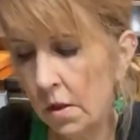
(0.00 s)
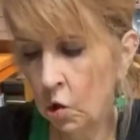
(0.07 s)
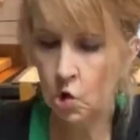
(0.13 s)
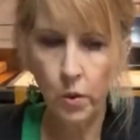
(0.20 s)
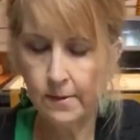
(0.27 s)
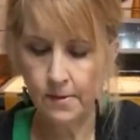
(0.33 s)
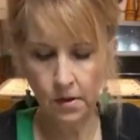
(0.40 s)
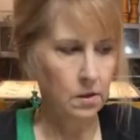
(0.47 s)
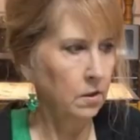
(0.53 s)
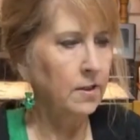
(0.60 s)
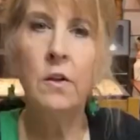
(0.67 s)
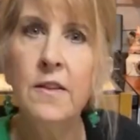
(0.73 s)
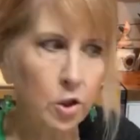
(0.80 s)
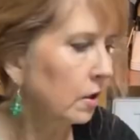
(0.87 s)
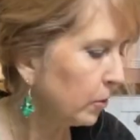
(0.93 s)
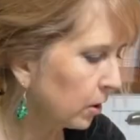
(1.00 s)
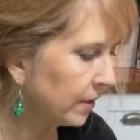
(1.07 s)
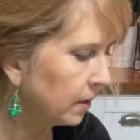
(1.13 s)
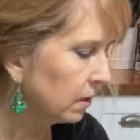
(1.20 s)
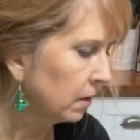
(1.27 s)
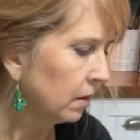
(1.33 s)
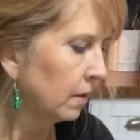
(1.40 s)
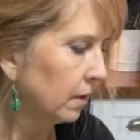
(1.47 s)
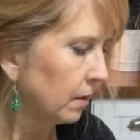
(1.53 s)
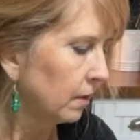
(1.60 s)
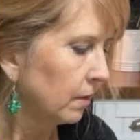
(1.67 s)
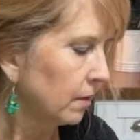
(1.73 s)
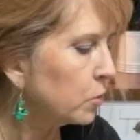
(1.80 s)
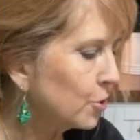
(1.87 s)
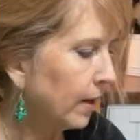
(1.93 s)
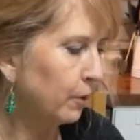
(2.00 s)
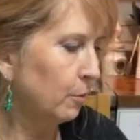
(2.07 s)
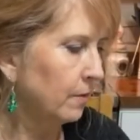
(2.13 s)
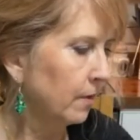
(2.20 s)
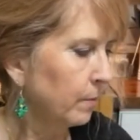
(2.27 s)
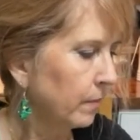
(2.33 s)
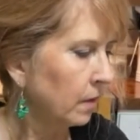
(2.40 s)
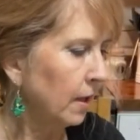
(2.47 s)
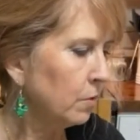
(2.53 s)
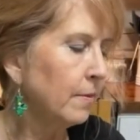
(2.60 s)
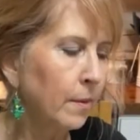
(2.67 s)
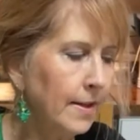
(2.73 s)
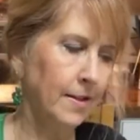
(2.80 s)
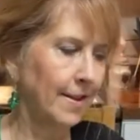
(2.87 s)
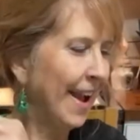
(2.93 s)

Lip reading: or a napkin, just add a little bit here and there,